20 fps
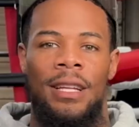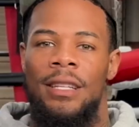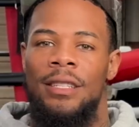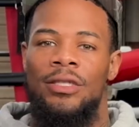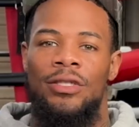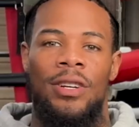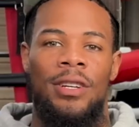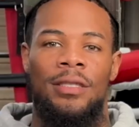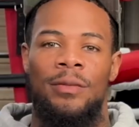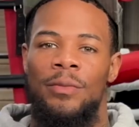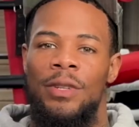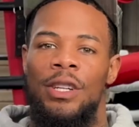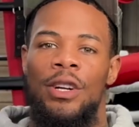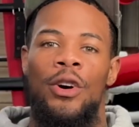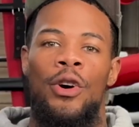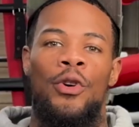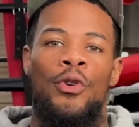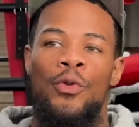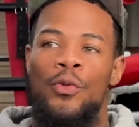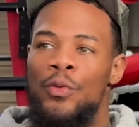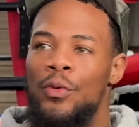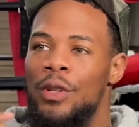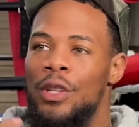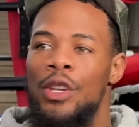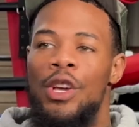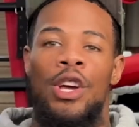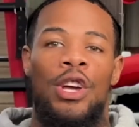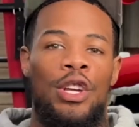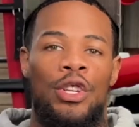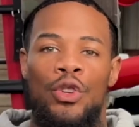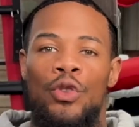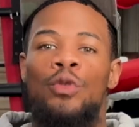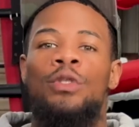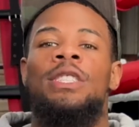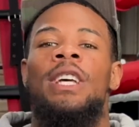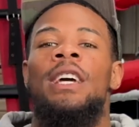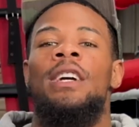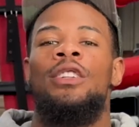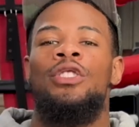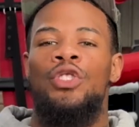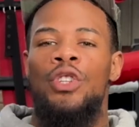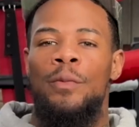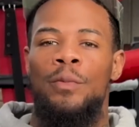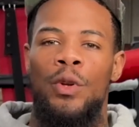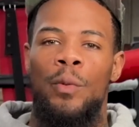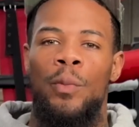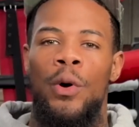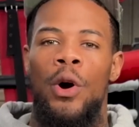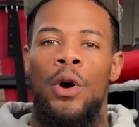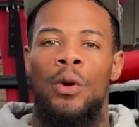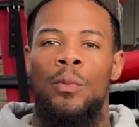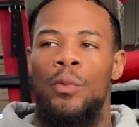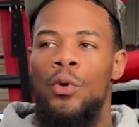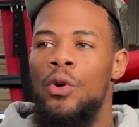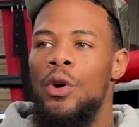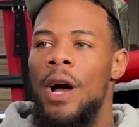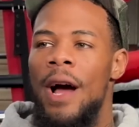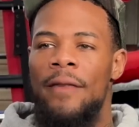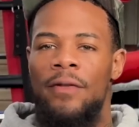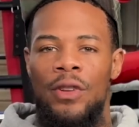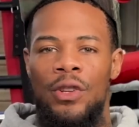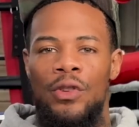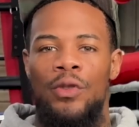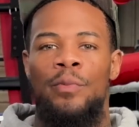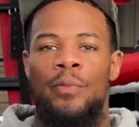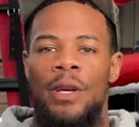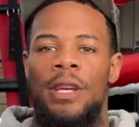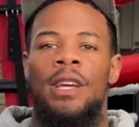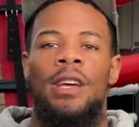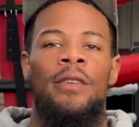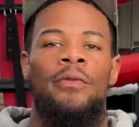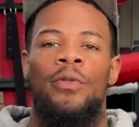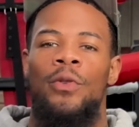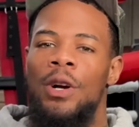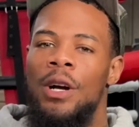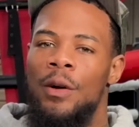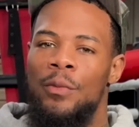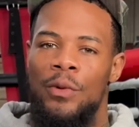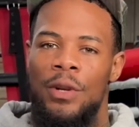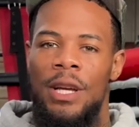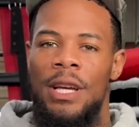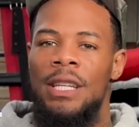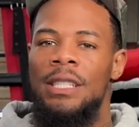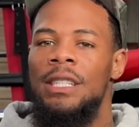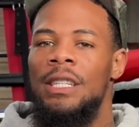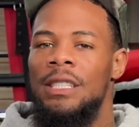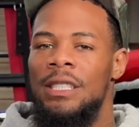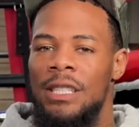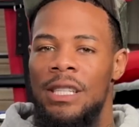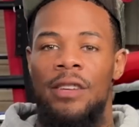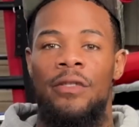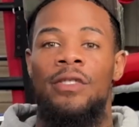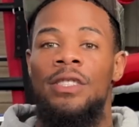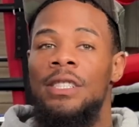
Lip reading: Trust me. Go. You take a trip to Baltimore after you've been here for a couple days and see if it's the